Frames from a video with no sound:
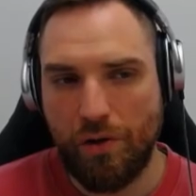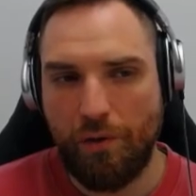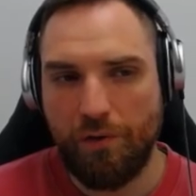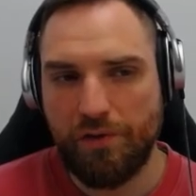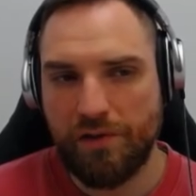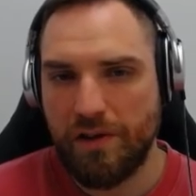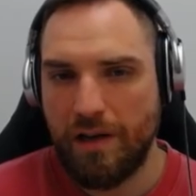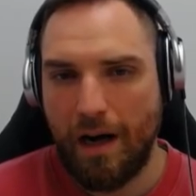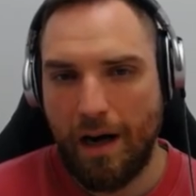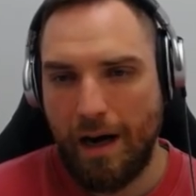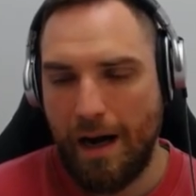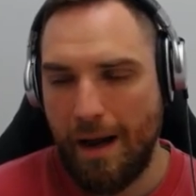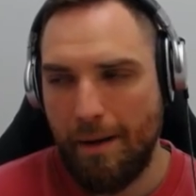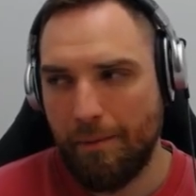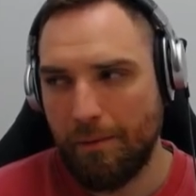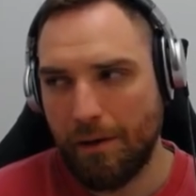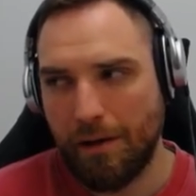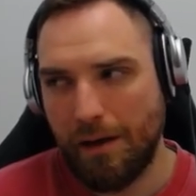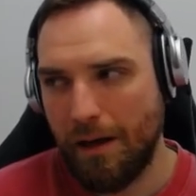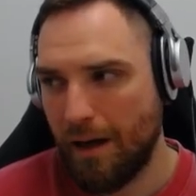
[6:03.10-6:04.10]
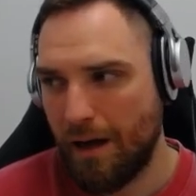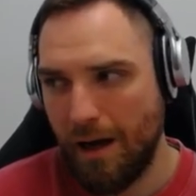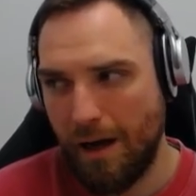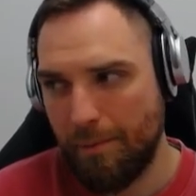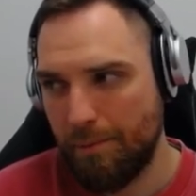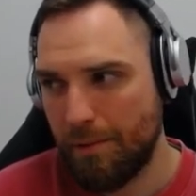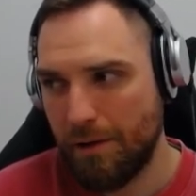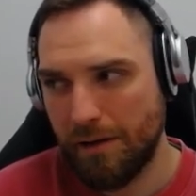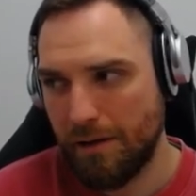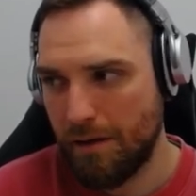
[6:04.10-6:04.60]
CRM,
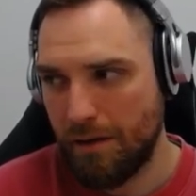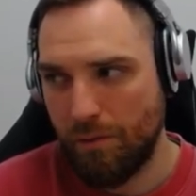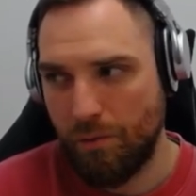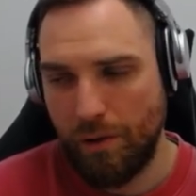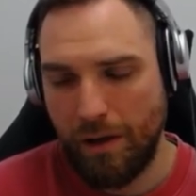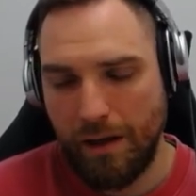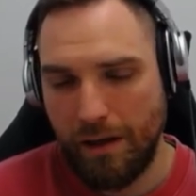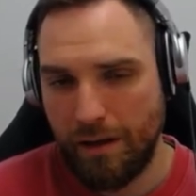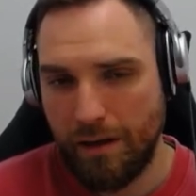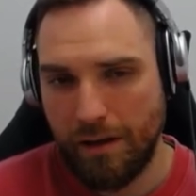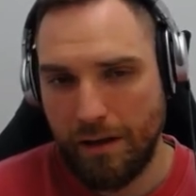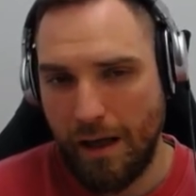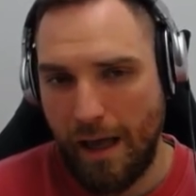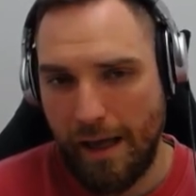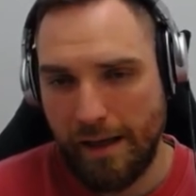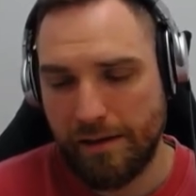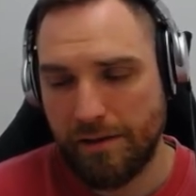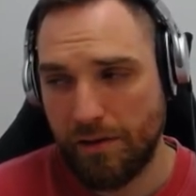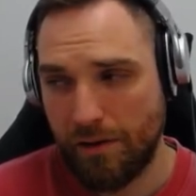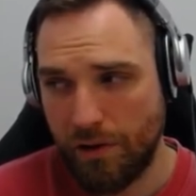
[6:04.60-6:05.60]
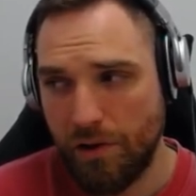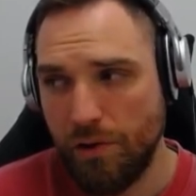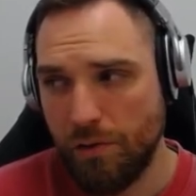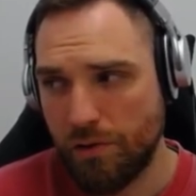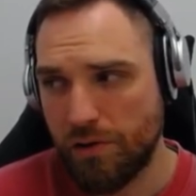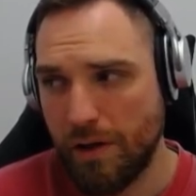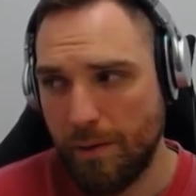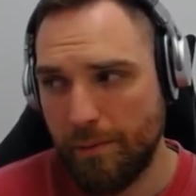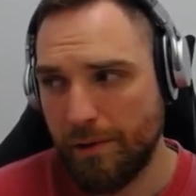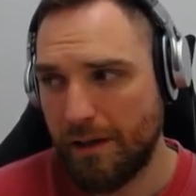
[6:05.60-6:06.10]
ClickUp really has
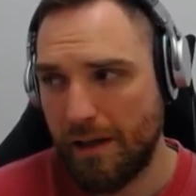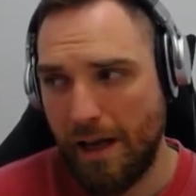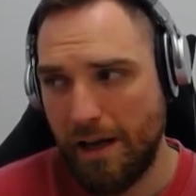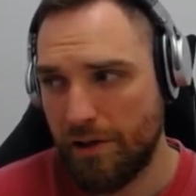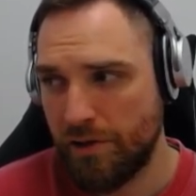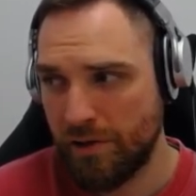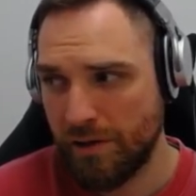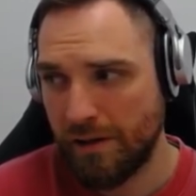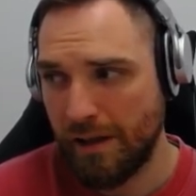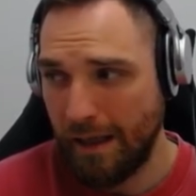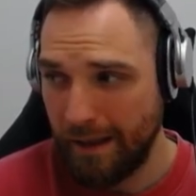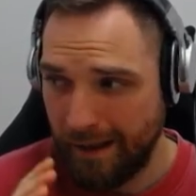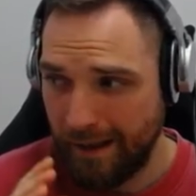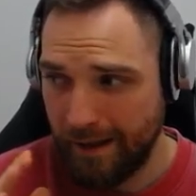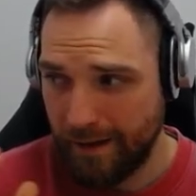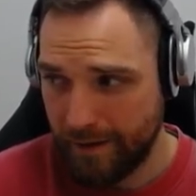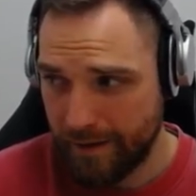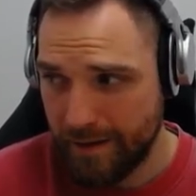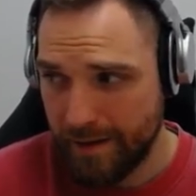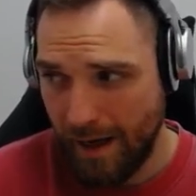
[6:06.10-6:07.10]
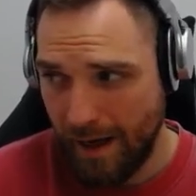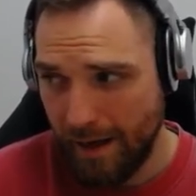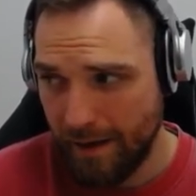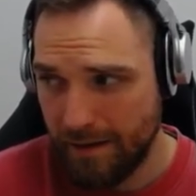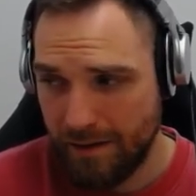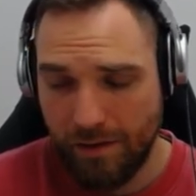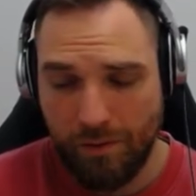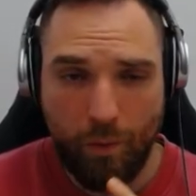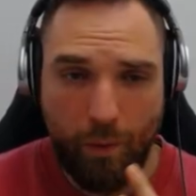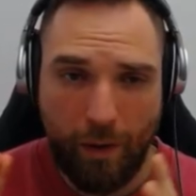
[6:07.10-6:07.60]
huge limitations and it
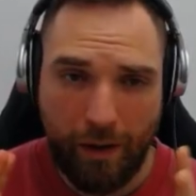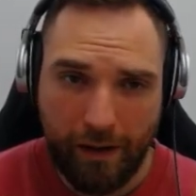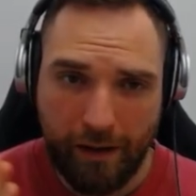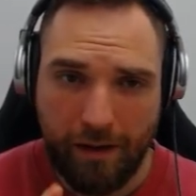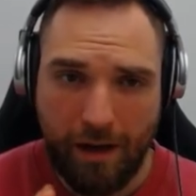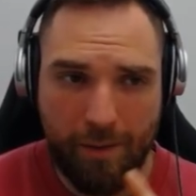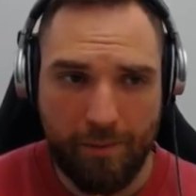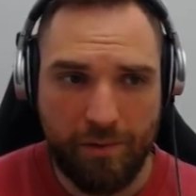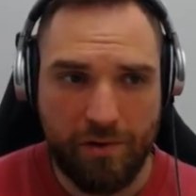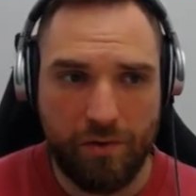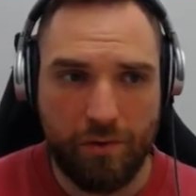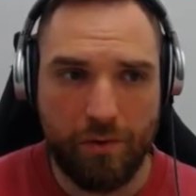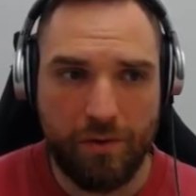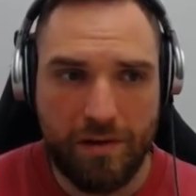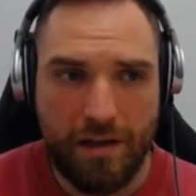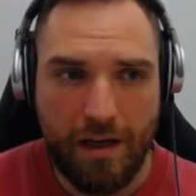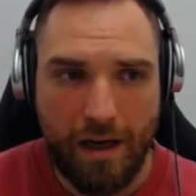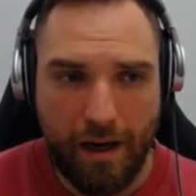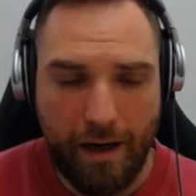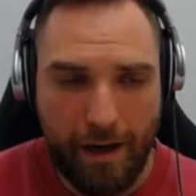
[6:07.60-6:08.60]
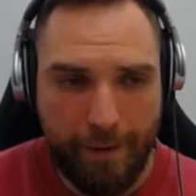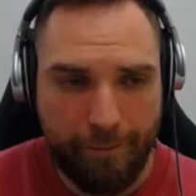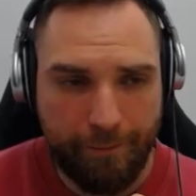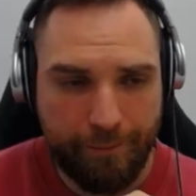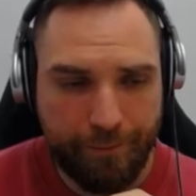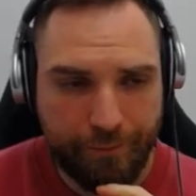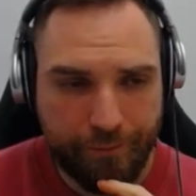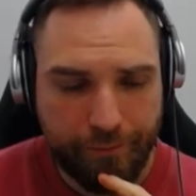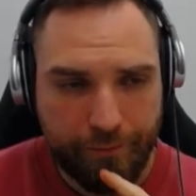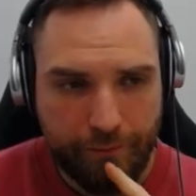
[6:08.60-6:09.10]
sucks when it comes to
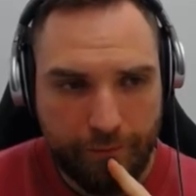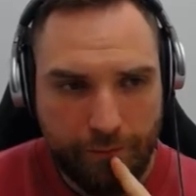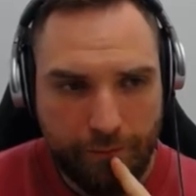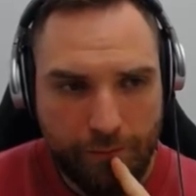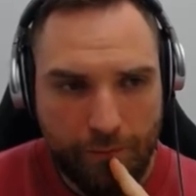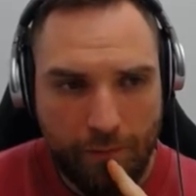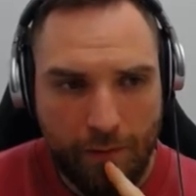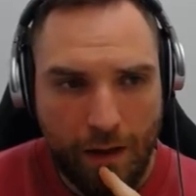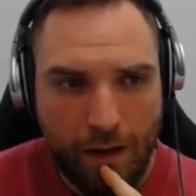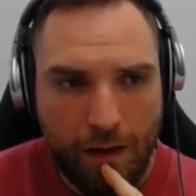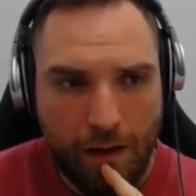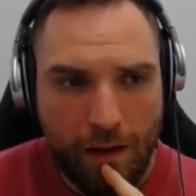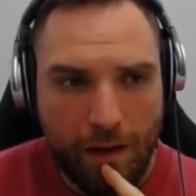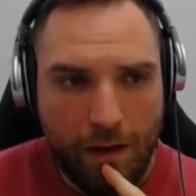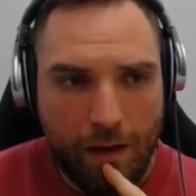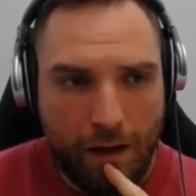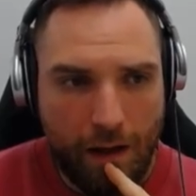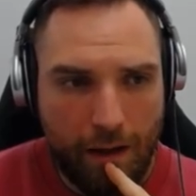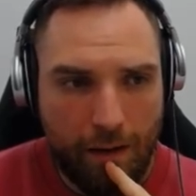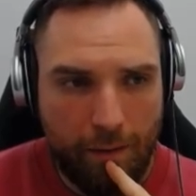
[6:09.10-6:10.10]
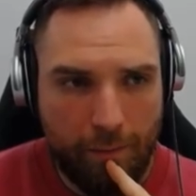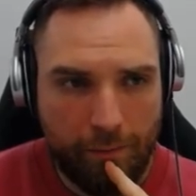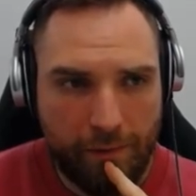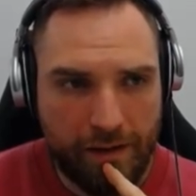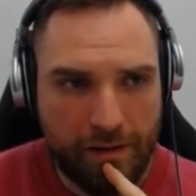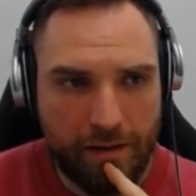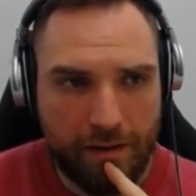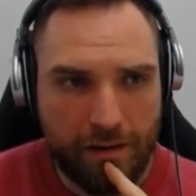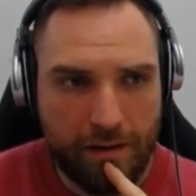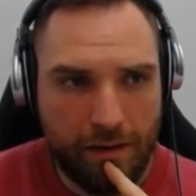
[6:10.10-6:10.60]
CRM.
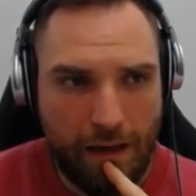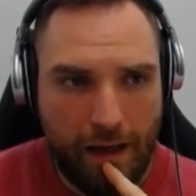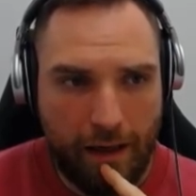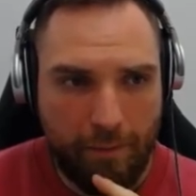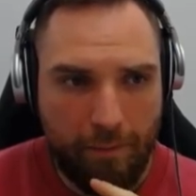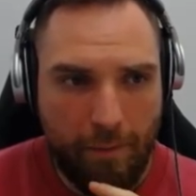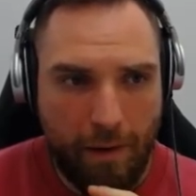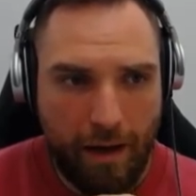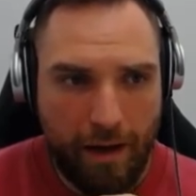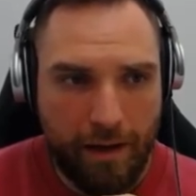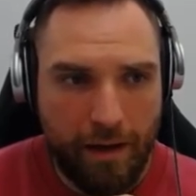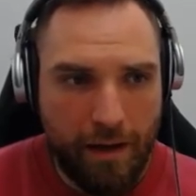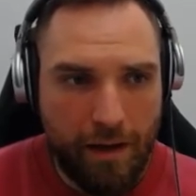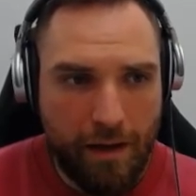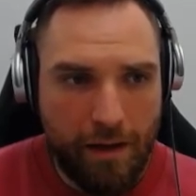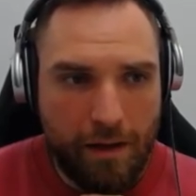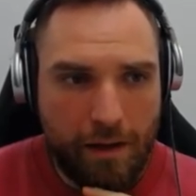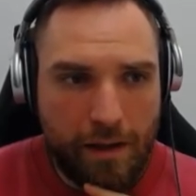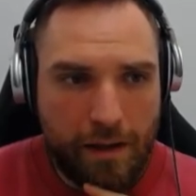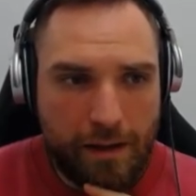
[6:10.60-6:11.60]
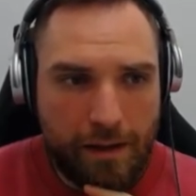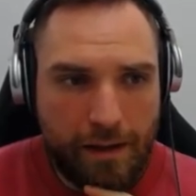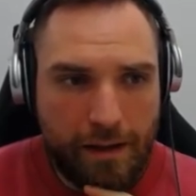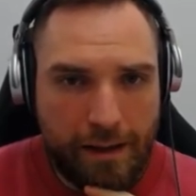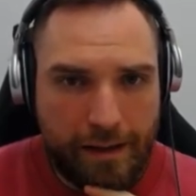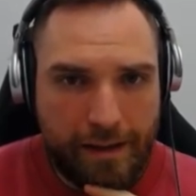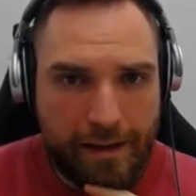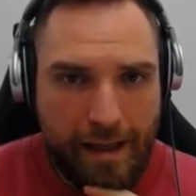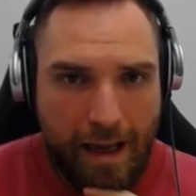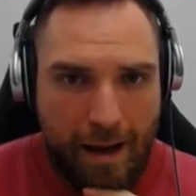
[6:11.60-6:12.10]
This is like my
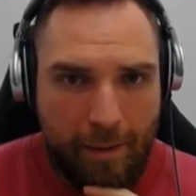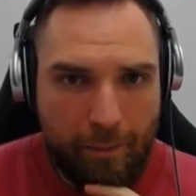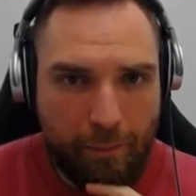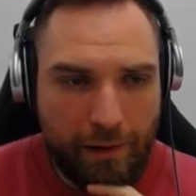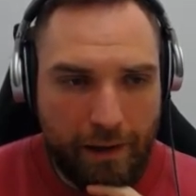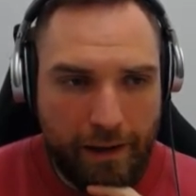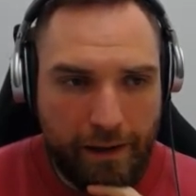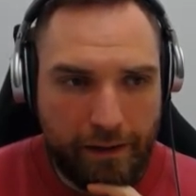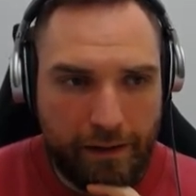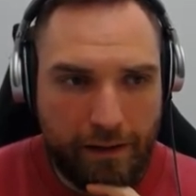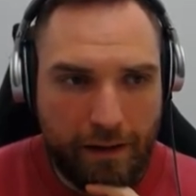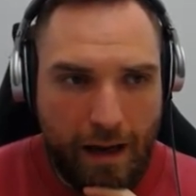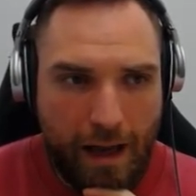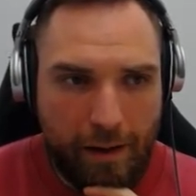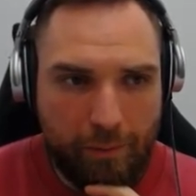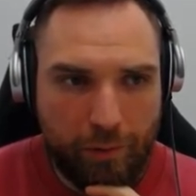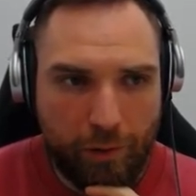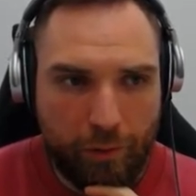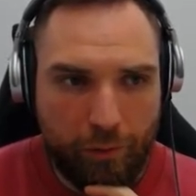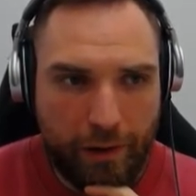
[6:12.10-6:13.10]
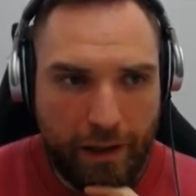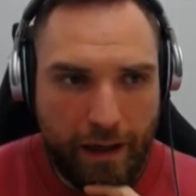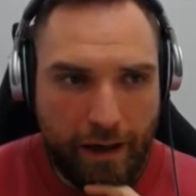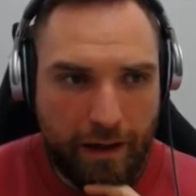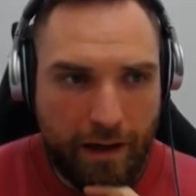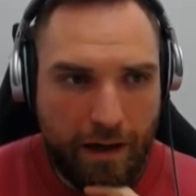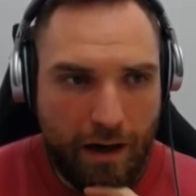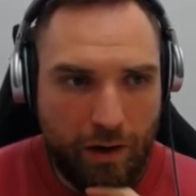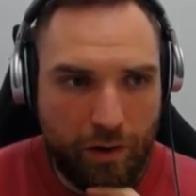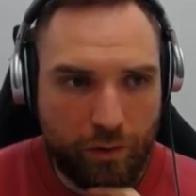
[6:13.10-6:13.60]
template library
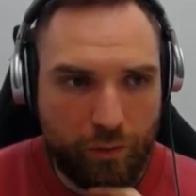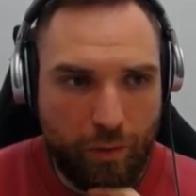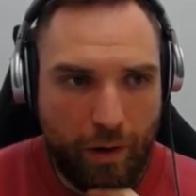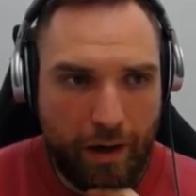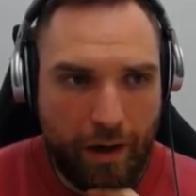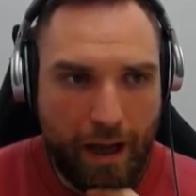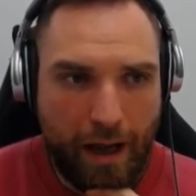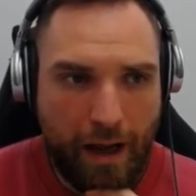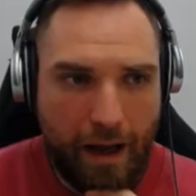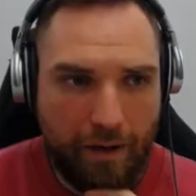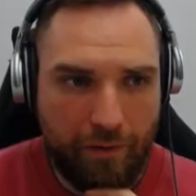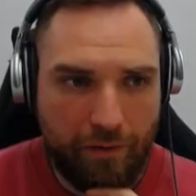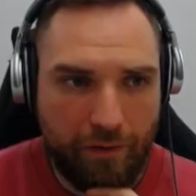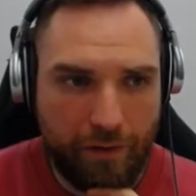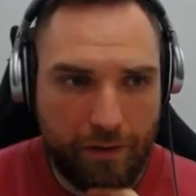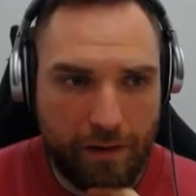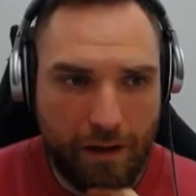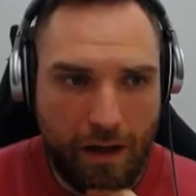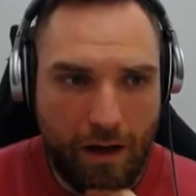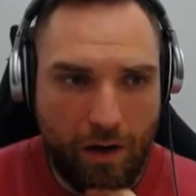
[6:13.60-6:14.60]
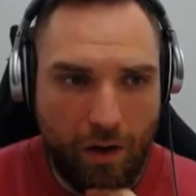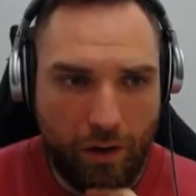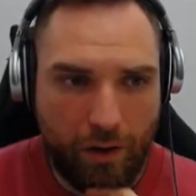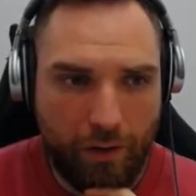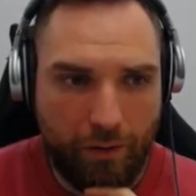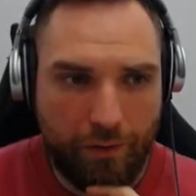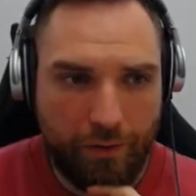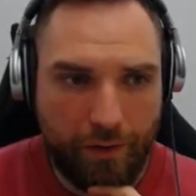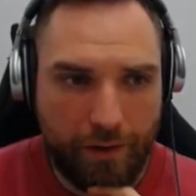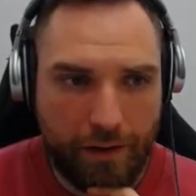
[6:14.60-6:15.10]
account where I have a lot of